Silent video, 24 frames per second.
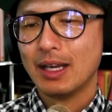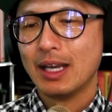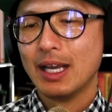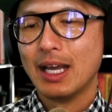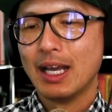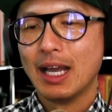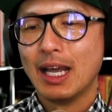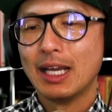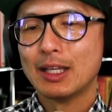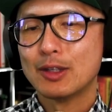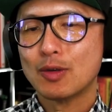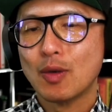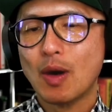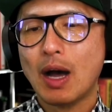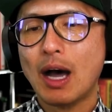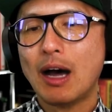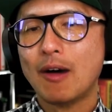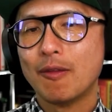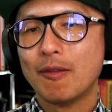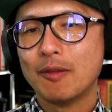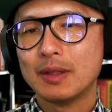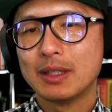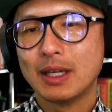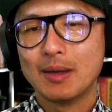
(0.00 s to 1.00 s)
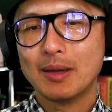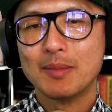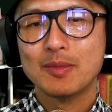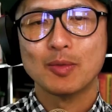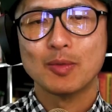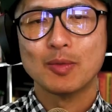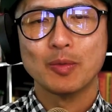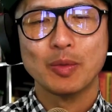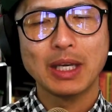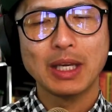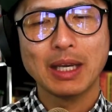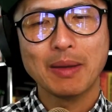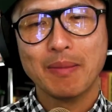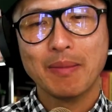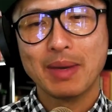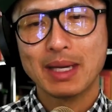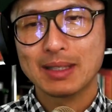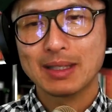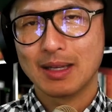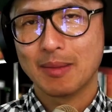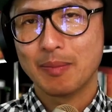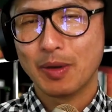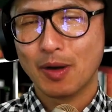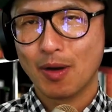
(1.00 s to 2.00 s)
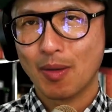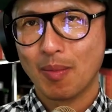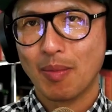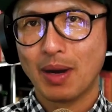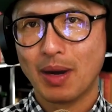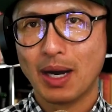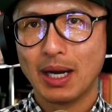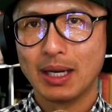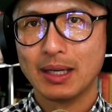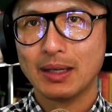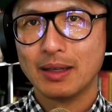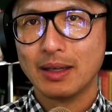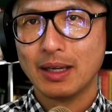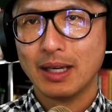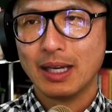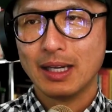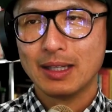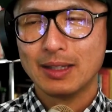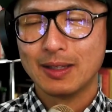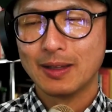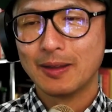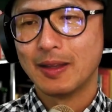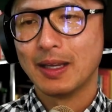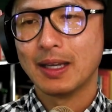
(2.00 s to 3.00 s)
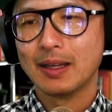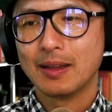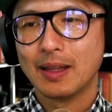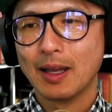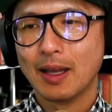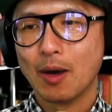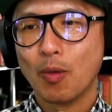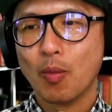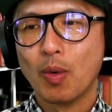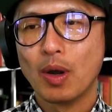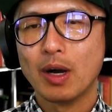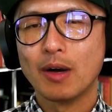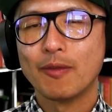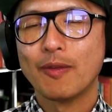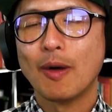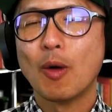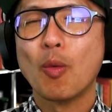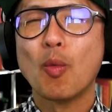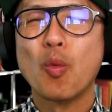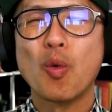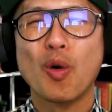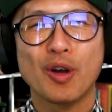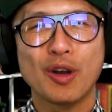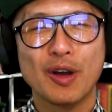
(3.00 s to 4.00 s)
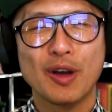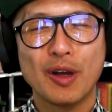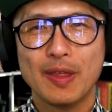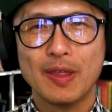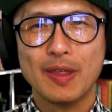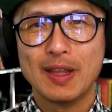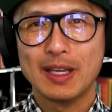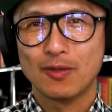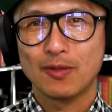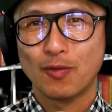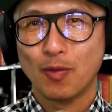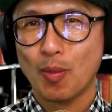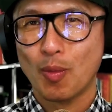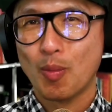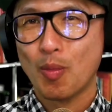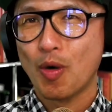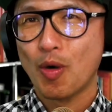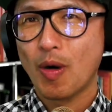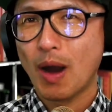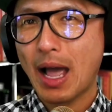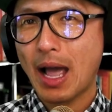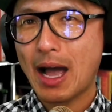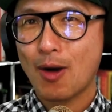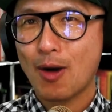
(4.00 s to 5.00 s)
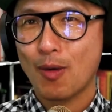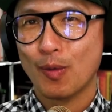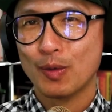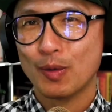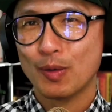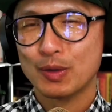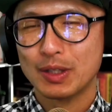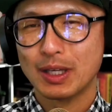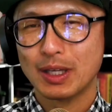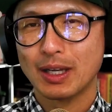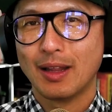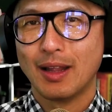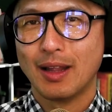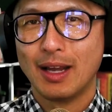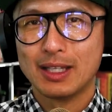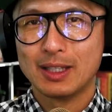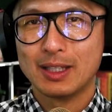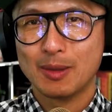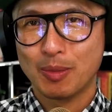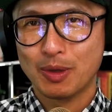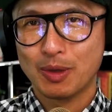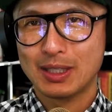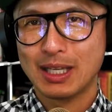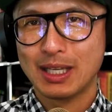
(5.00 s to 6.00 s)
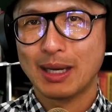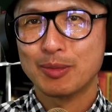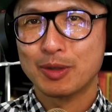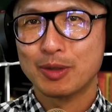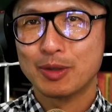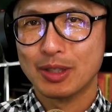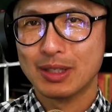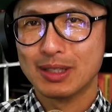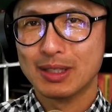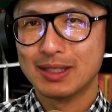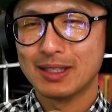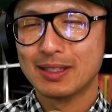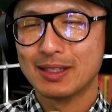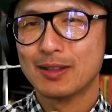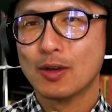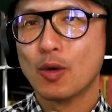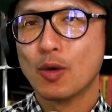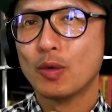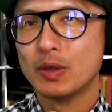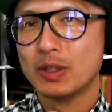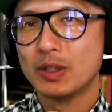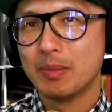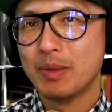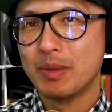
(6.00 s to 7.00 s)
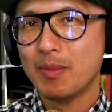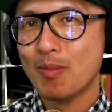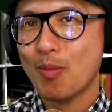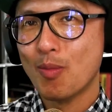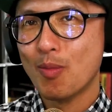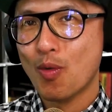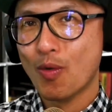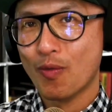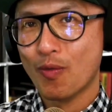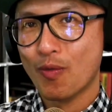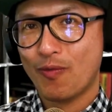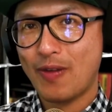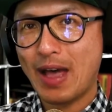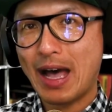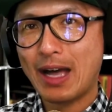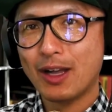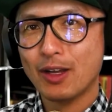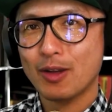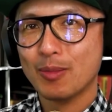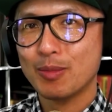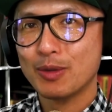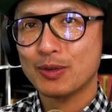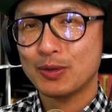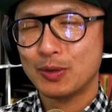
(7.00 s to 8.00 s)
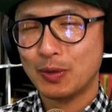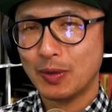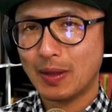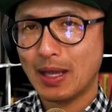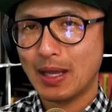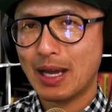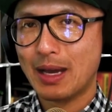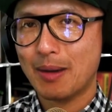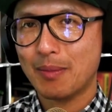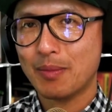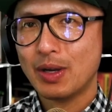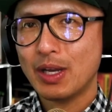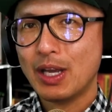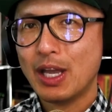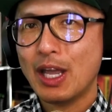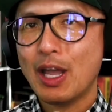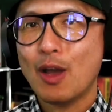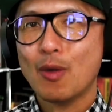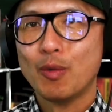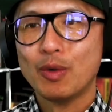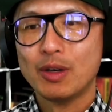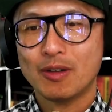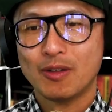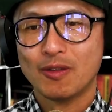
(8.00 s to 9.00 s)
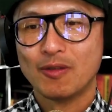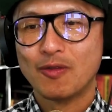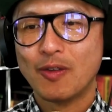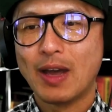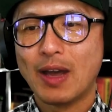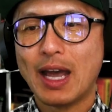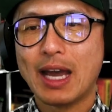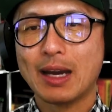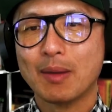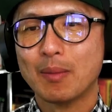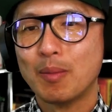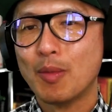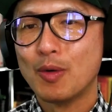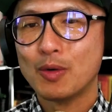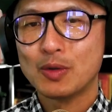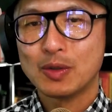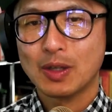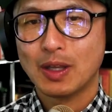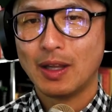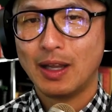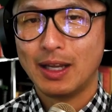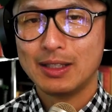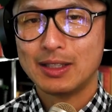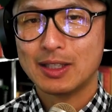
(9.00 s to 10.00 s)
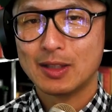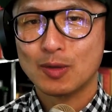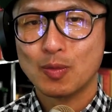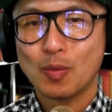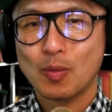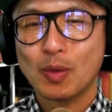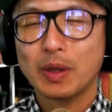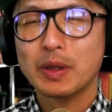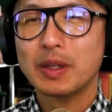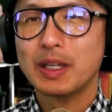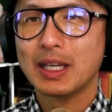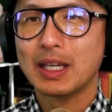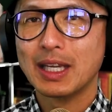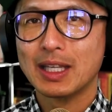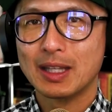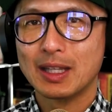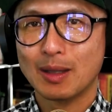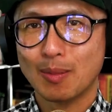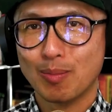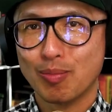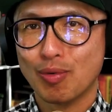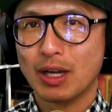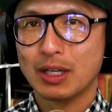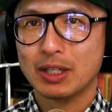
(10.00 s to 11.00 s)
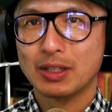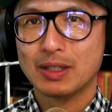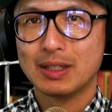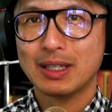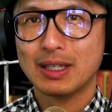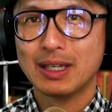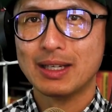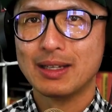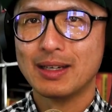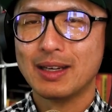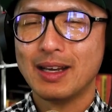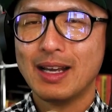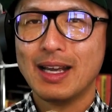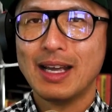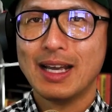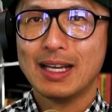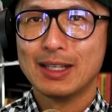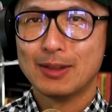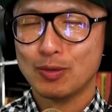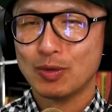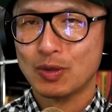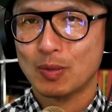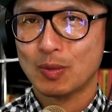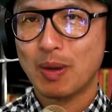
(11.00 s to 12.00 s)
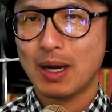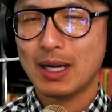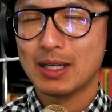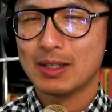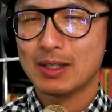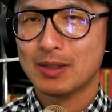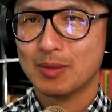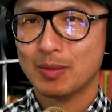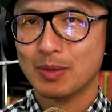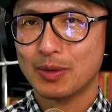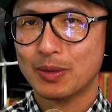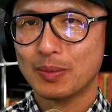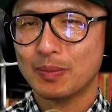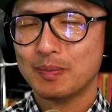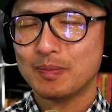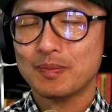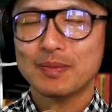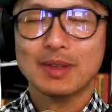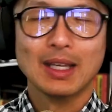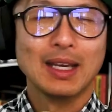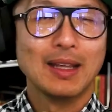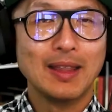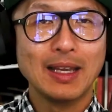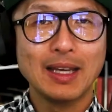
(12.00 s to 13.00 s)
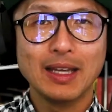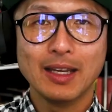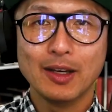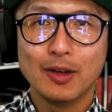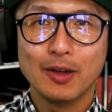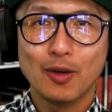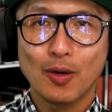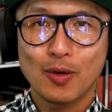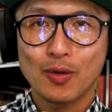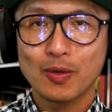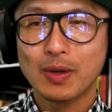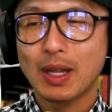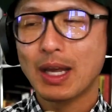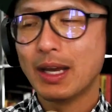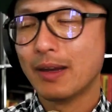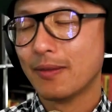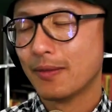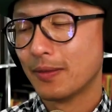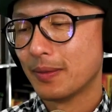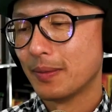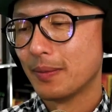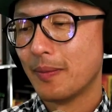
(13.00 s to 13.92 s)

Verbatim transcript: And so oftentimes we get messed up in our mind to think that, well, if I work on this for more hours, the client's perception is this going to be more valuable to them when in fact, most clients just want to get the project done as soon as possible. Think in your own life.